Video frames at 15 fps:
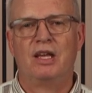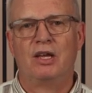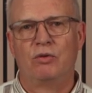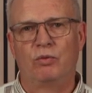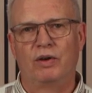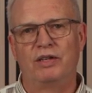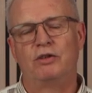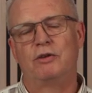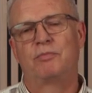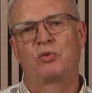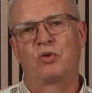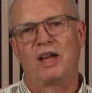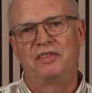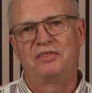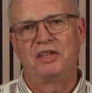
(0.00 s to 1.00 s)
When you
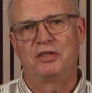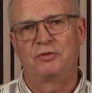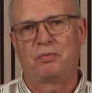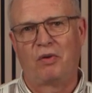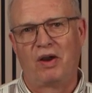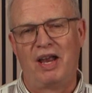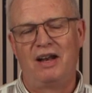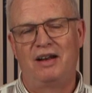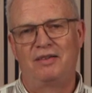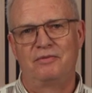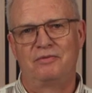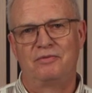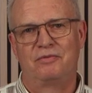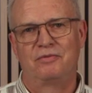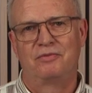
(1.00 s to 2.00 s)
prayed this prayer,
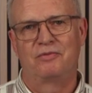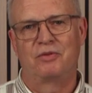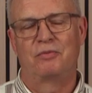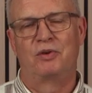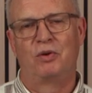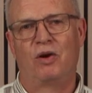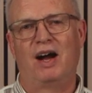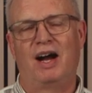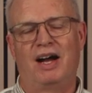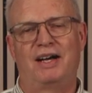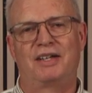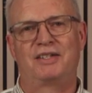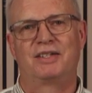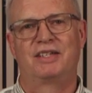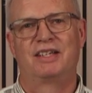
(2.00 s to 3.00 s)
from your
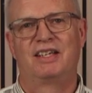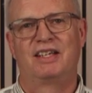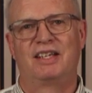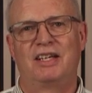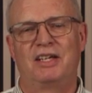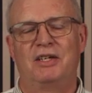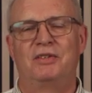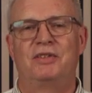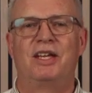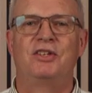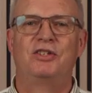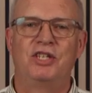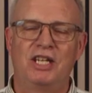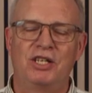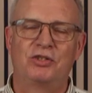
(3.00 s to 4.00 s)
heart, then
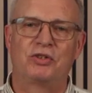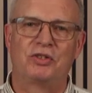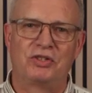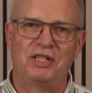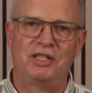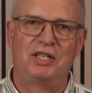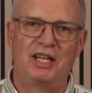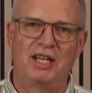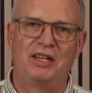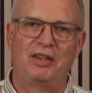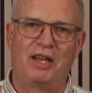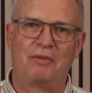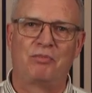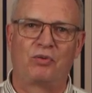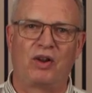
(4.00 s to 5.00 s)
Jesus did hear
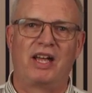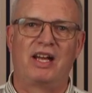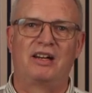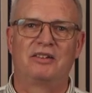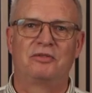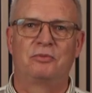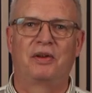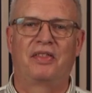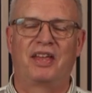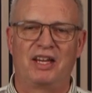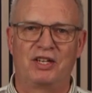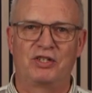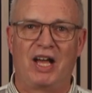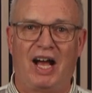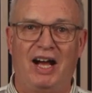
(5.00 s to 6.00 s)
that prayer with
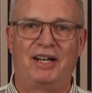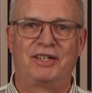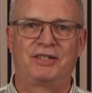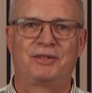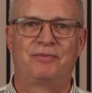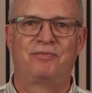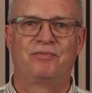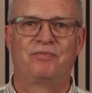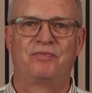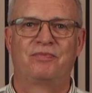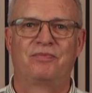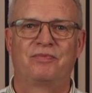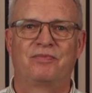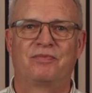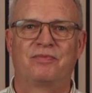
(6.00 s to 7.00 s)
his heart.
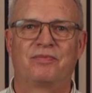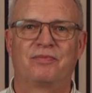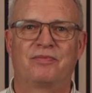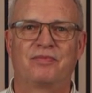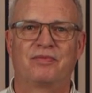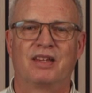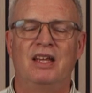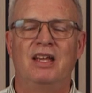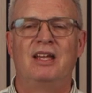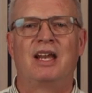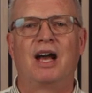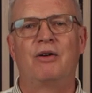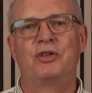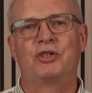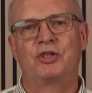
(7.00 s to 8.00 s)

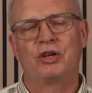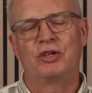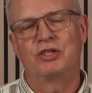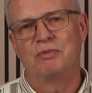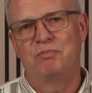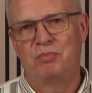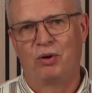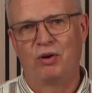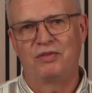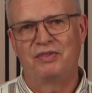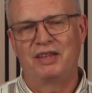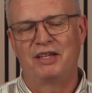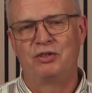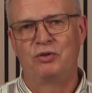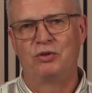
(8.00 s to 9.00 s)
Now it's just important
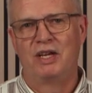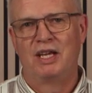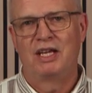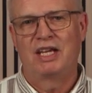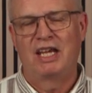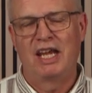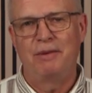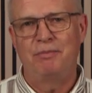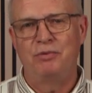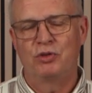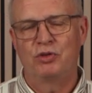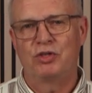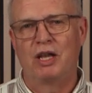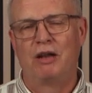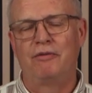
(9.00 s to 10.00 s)
that you keep
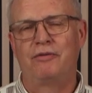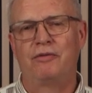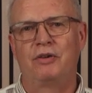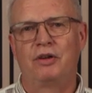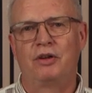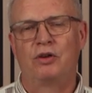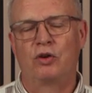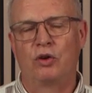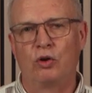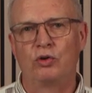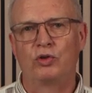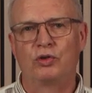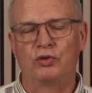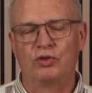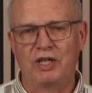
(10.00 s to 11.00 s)
yourself
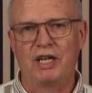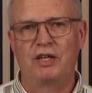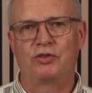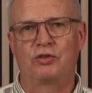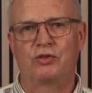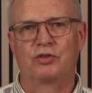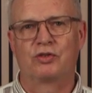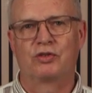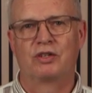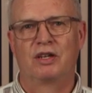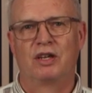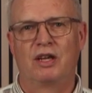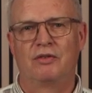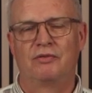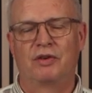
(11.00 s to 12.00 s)
close to Jesus,
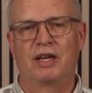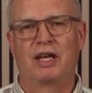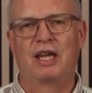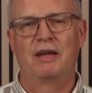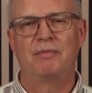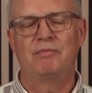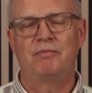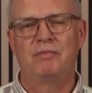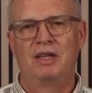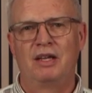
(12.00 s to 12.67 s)
for him